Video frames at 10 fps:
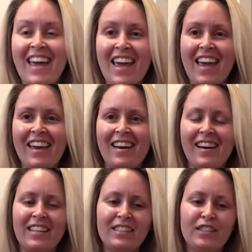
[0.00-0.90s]
Hey
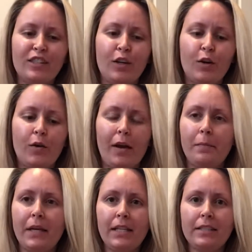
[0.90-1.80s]
guys, so I
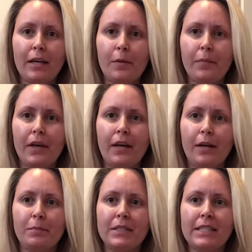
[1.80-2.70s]
picked up
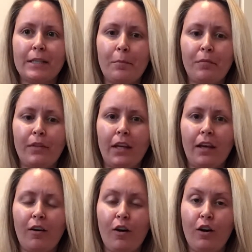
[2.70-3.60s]
um,
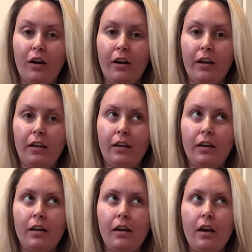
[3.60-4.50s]
something on
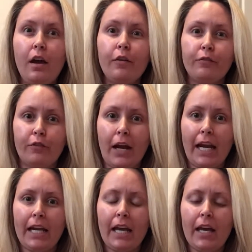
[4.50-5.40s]

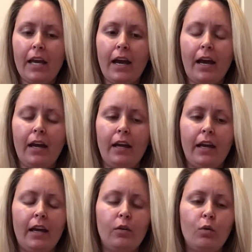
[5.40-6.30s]
Friday. I
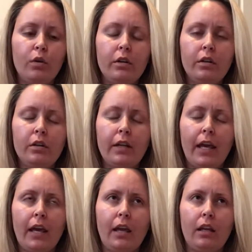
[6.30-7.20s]
had ordered
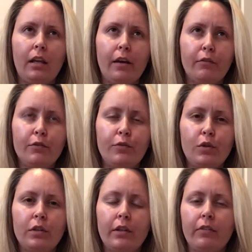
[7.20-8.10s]
a
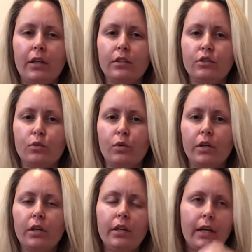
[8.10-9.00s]
Neverfull in the
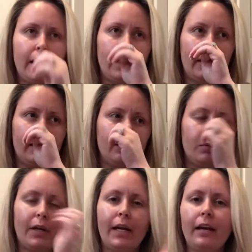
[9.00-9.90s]
Azur and
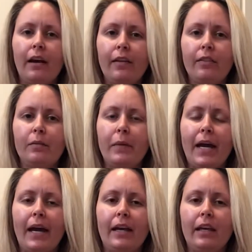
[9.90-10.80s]
when I got the
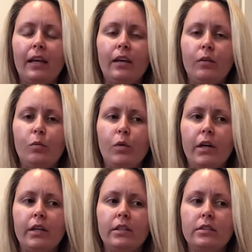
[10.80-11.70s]
bag it
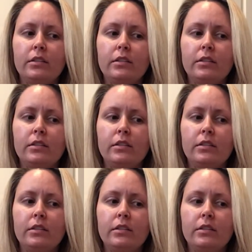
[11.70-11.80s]
was